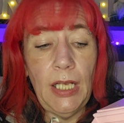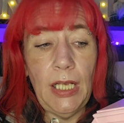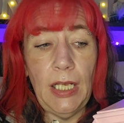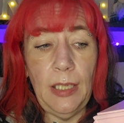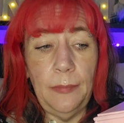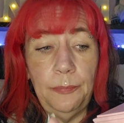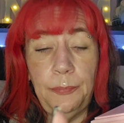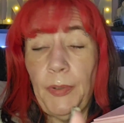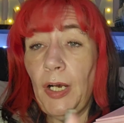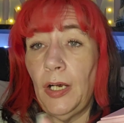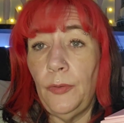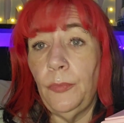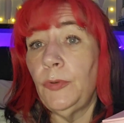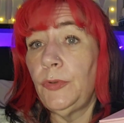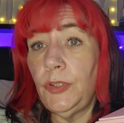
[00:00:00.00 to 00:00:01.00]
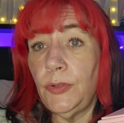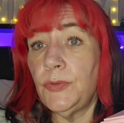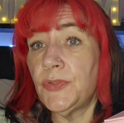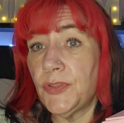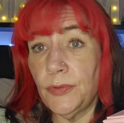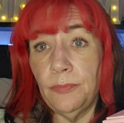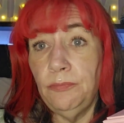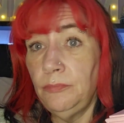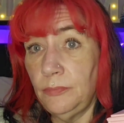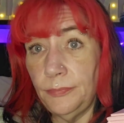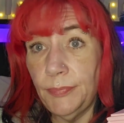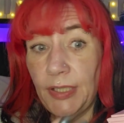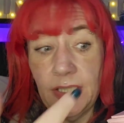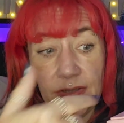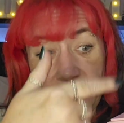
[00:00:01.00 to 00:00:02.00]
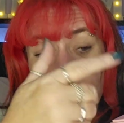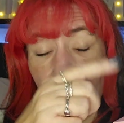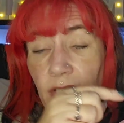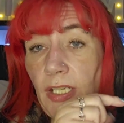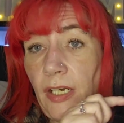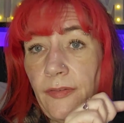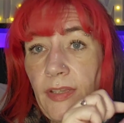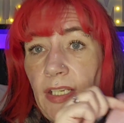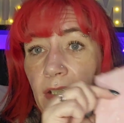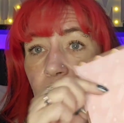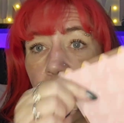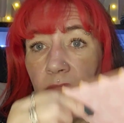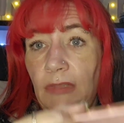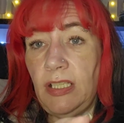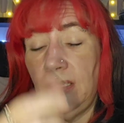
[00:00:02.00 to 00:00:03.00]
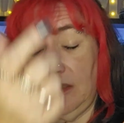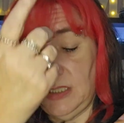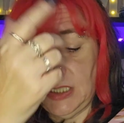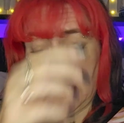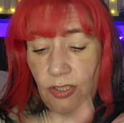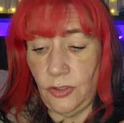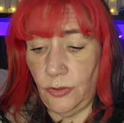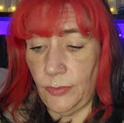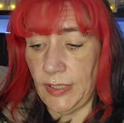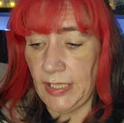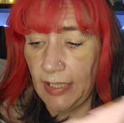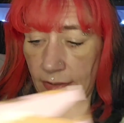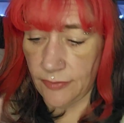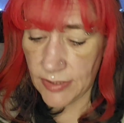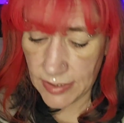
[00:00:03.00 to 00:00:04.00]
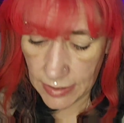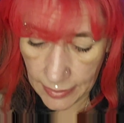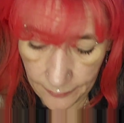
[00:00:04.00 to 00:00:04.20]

But I will use them because, you know, then it's new in here, isn't